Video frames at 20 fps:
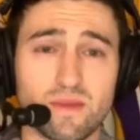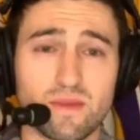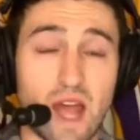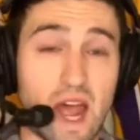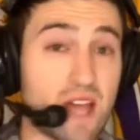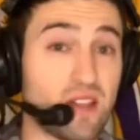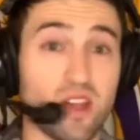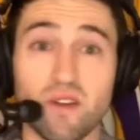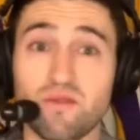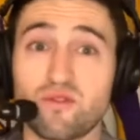
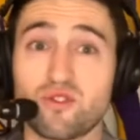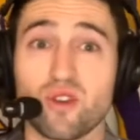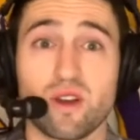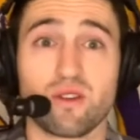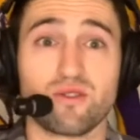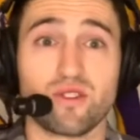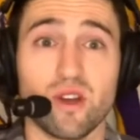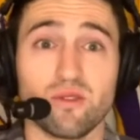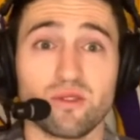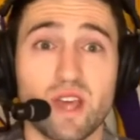I love Trader
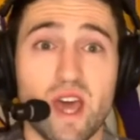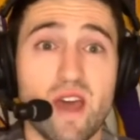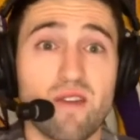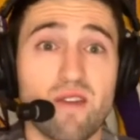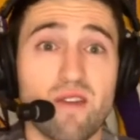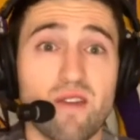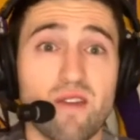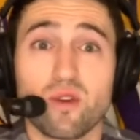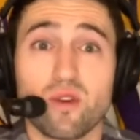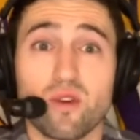Joe's.
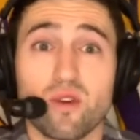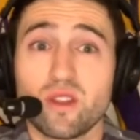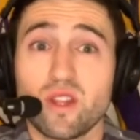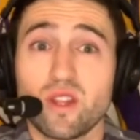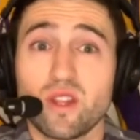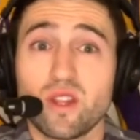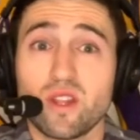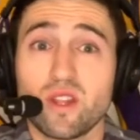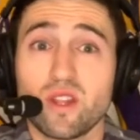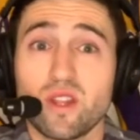Everyone loves
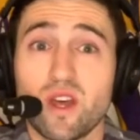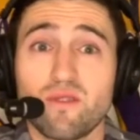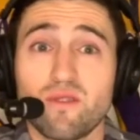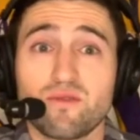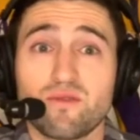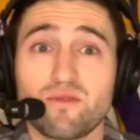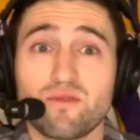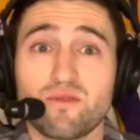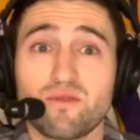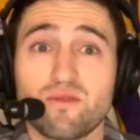Trader Joe's.
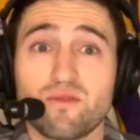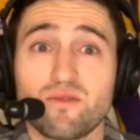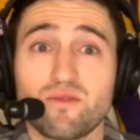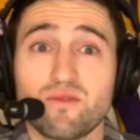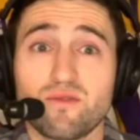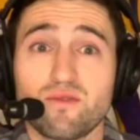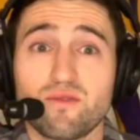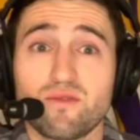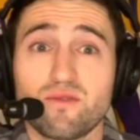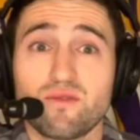
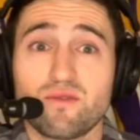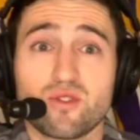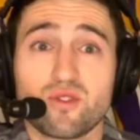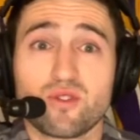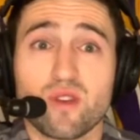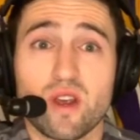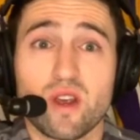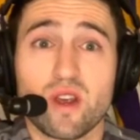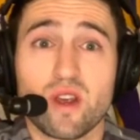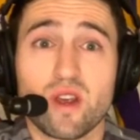Quality's
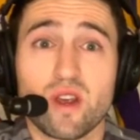great.